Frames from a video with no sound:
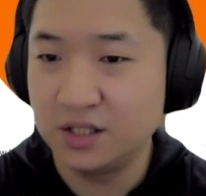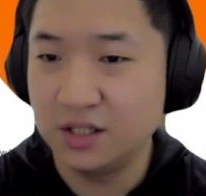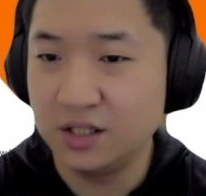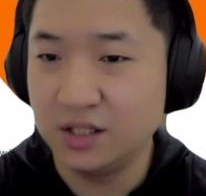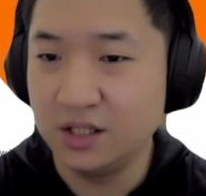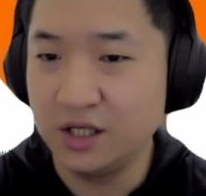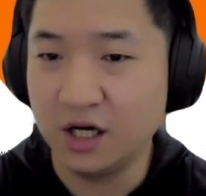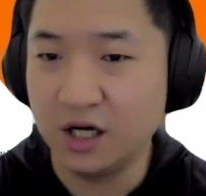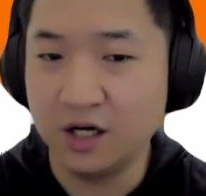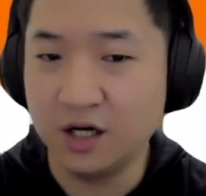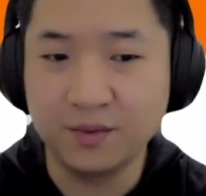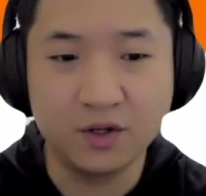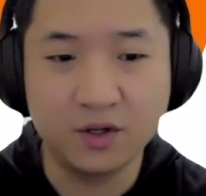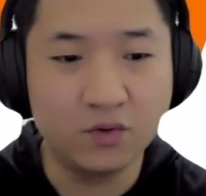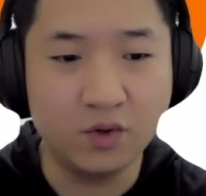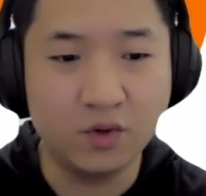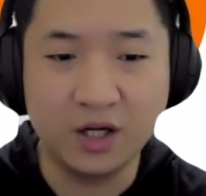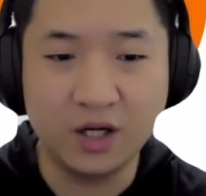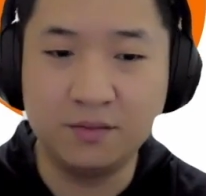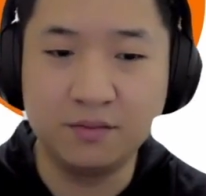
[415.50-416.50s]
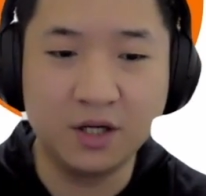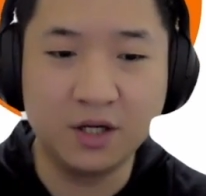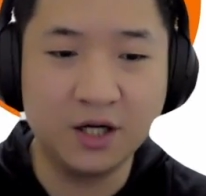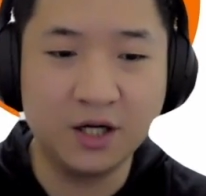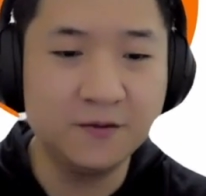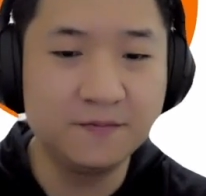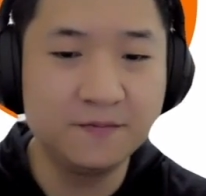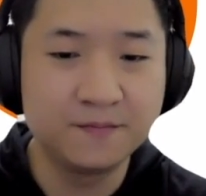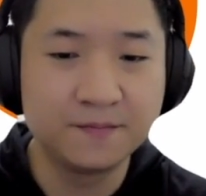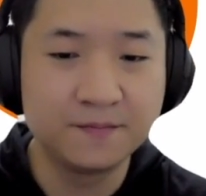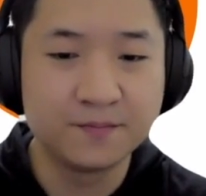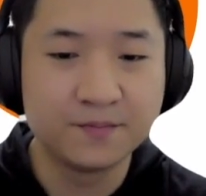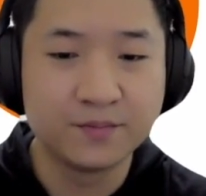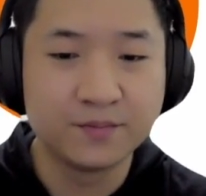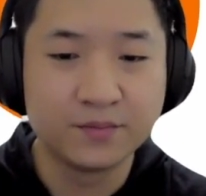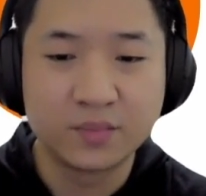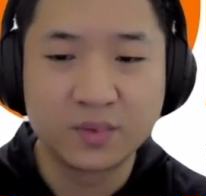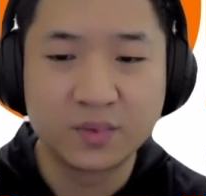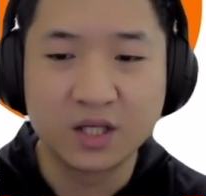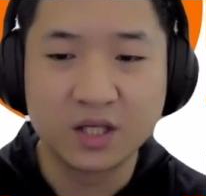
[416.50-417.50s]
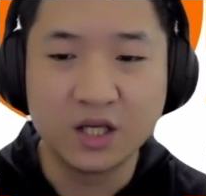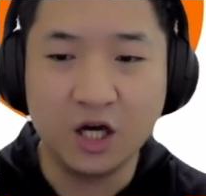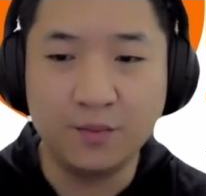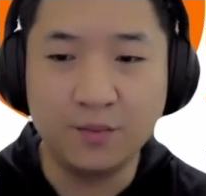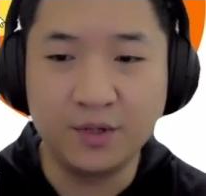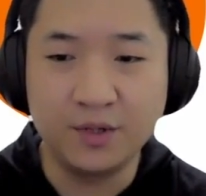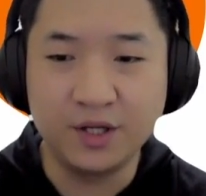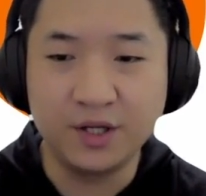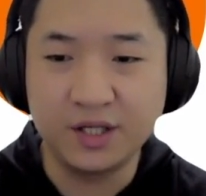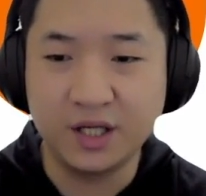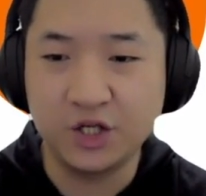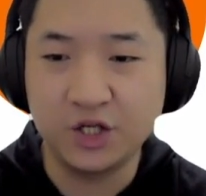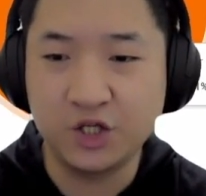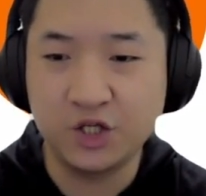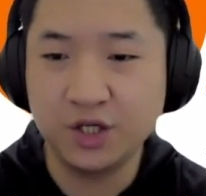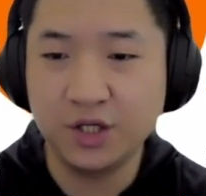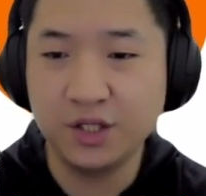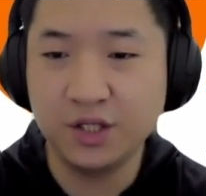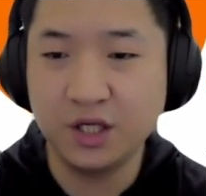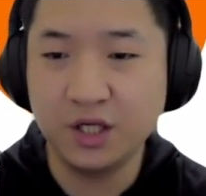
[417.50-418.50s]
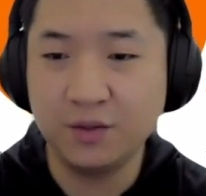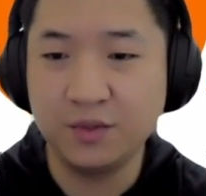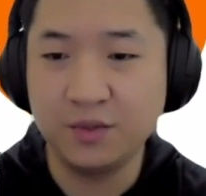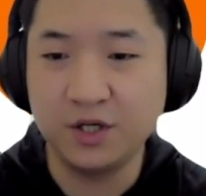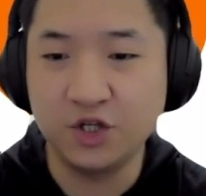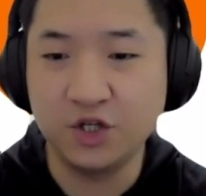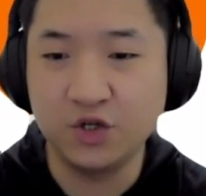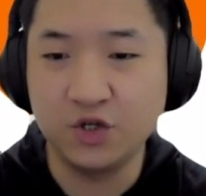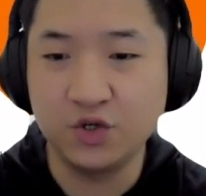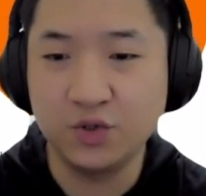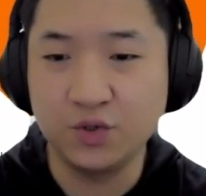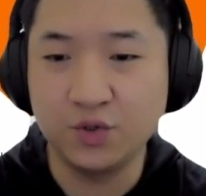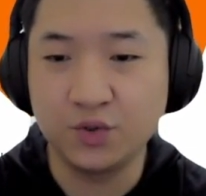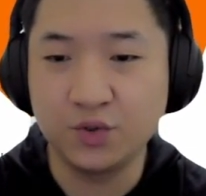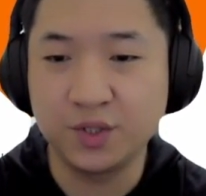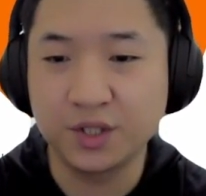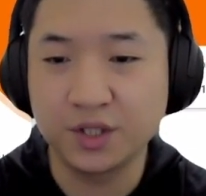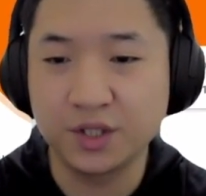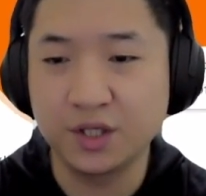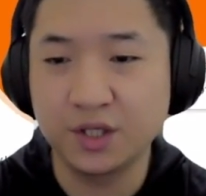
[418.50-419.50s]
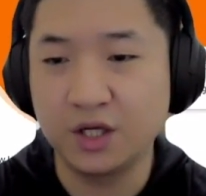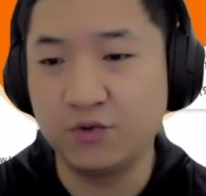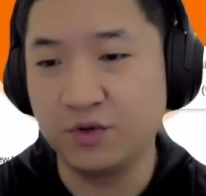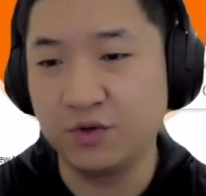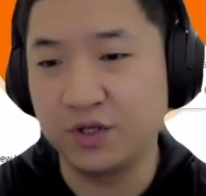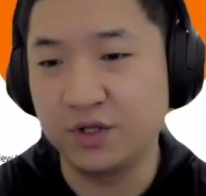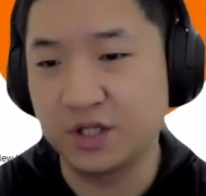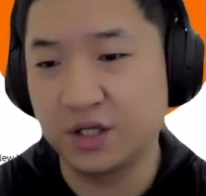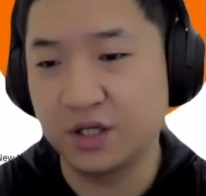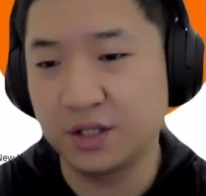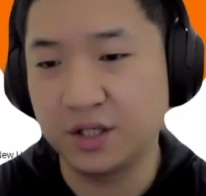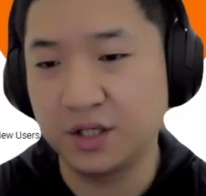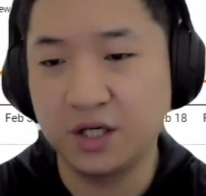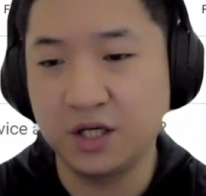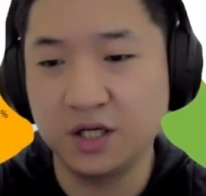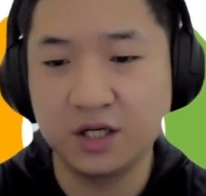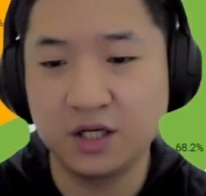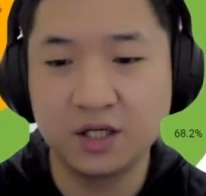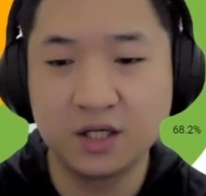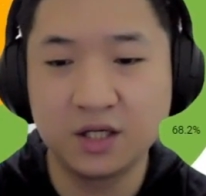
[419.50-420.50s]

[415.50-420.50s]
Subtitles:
about 1 month, how many sessions, how many new users and returning,